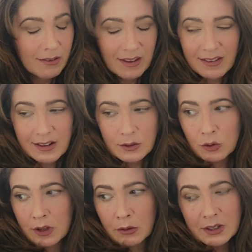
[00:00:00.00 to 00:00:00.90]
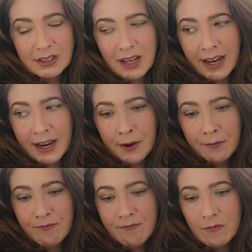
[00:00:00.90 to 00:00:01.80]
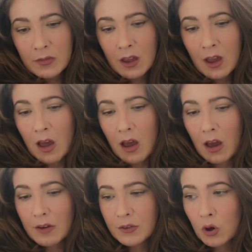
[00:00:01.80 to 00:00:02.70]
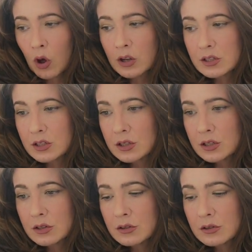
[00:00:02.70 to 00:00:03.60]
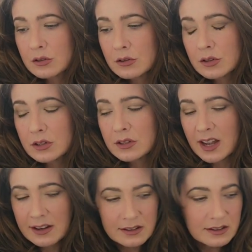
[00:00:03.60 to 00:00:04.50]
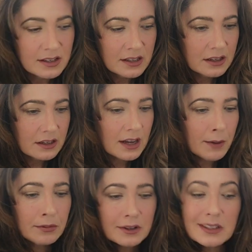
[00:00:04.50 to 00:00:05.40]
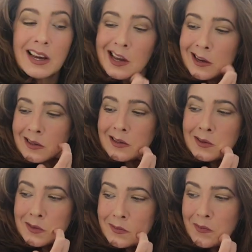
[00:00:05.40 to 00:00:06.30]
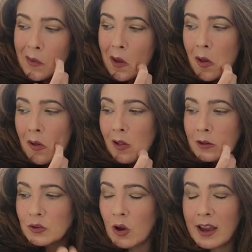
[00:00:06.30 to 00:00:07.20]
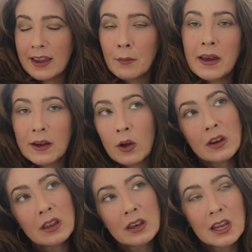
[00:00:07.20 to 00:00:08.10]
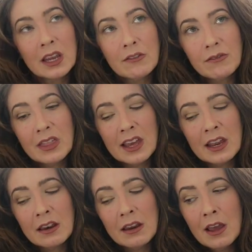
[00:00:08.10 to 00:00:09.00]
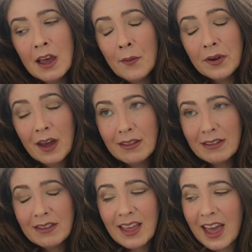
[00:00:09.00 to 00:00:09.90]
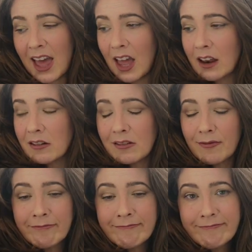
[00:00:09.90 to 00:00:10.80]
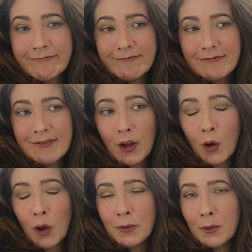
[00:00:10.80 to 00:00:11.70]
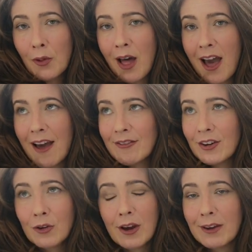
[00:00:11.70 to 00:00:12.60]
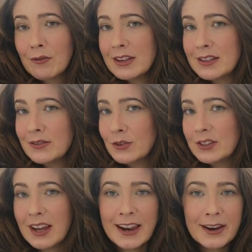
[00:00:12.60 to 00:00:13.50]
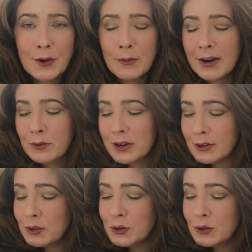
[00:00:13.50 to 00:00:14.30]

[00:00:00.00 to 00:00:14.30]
think that's all I want to say. I've got the sentencing in a couple of days. I'll try and get back on here for then. But other than that, I hope you all have a great rest of your day, no matter what you're